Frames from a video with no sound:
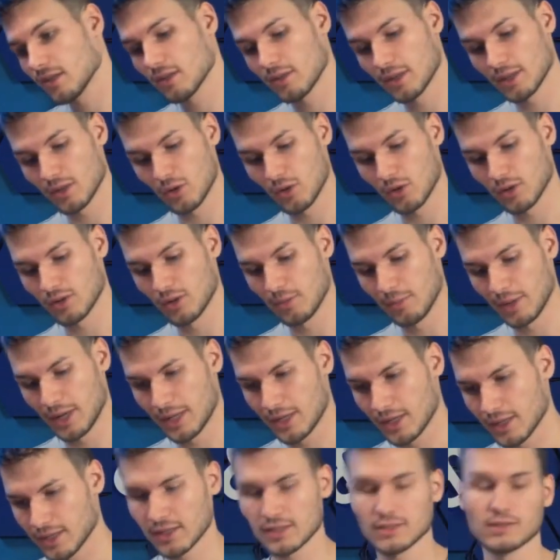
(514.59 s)
that
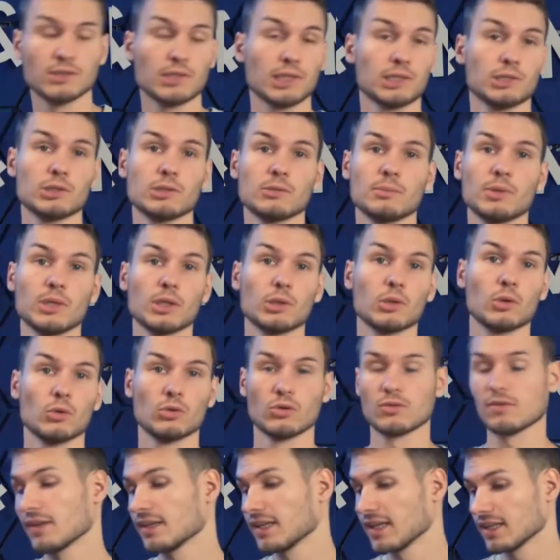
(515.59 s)
automatically sends me a
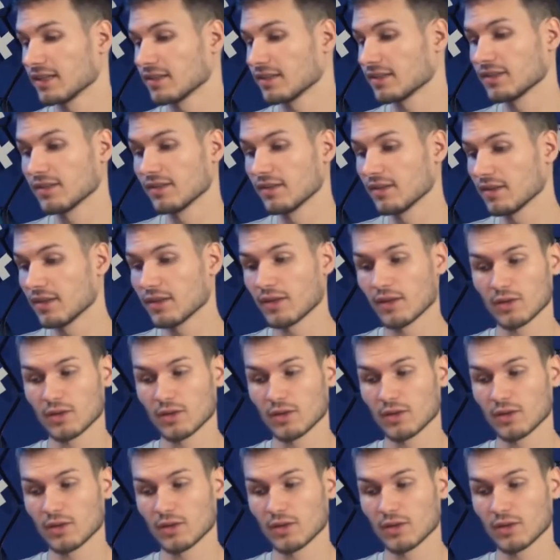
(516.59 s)
notification